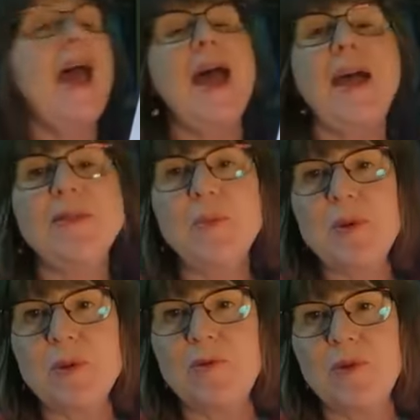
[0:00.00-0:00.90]
and the
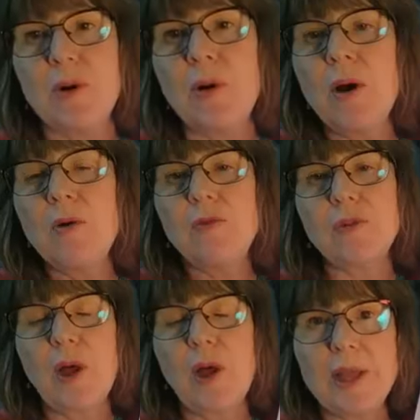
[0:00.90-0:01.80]
beautiful
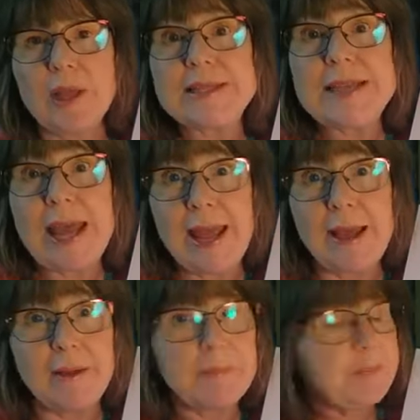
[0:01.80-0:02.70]
flowy
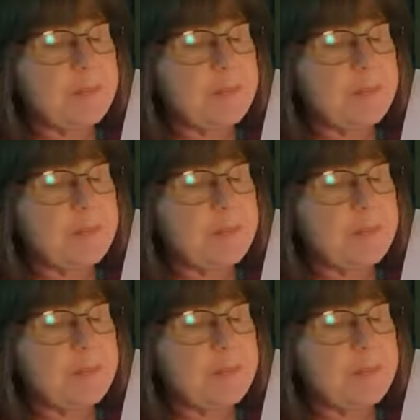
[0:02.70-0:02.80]
tail.